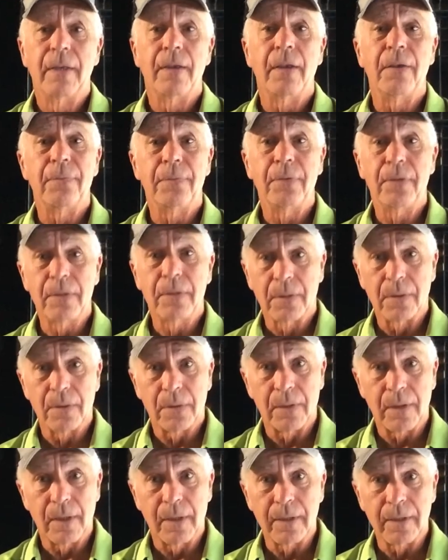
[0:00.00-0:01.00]
If you
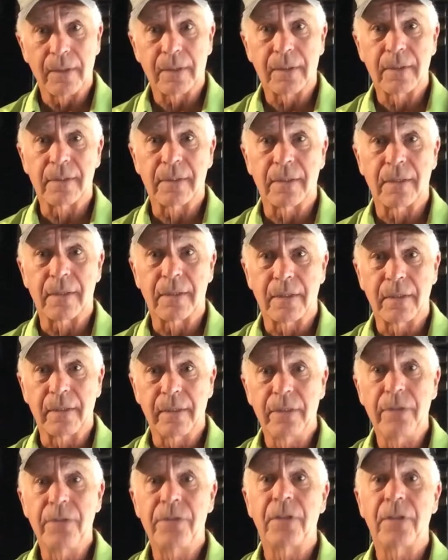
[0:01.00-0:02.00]
grow 100
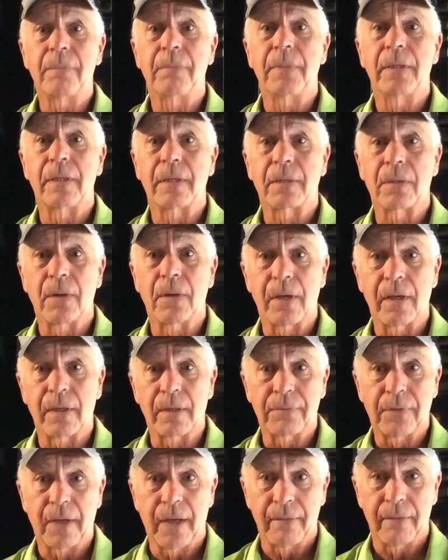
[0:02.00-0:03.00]
consistently, you should be able to grow
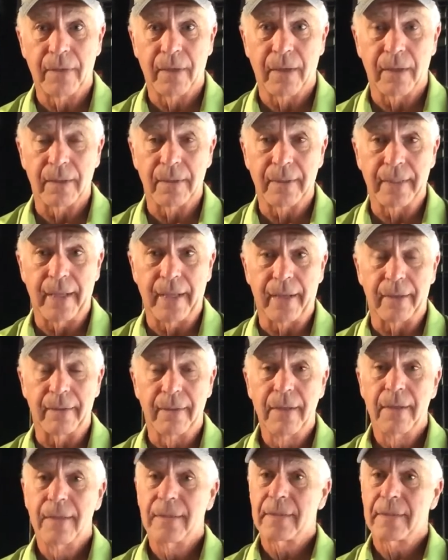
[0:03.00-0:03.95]
105 to 110.